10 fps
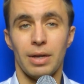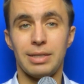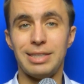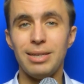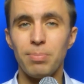
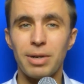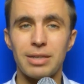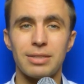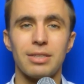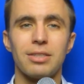deeply,
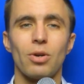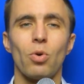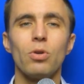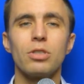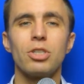then the
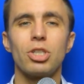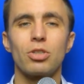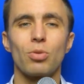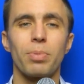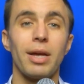oxygen
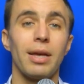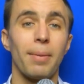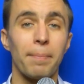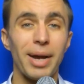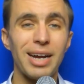supply
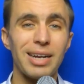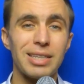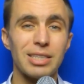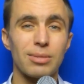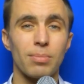
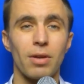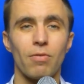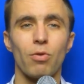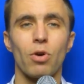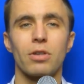mechanism
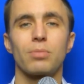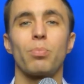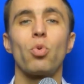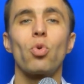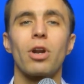works
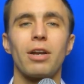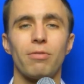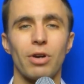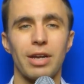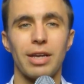poorly
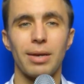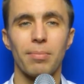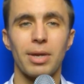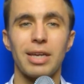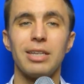for
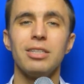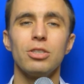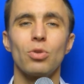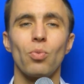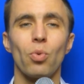him. He
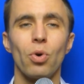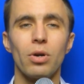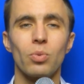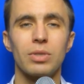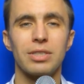needs to
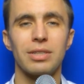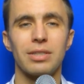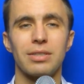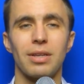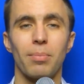work with
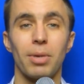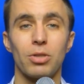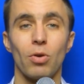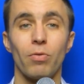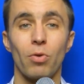this,
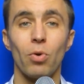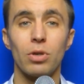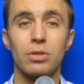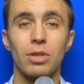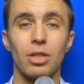but of
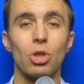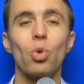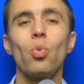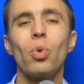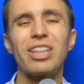course,
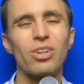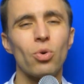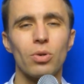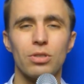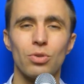no one
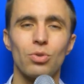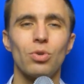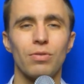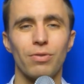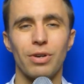going to do
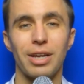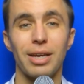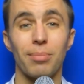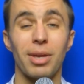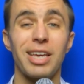it for
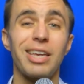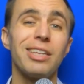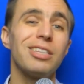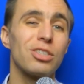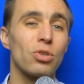him. He
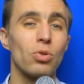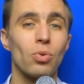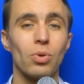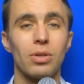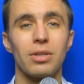needs to
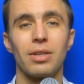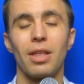do it.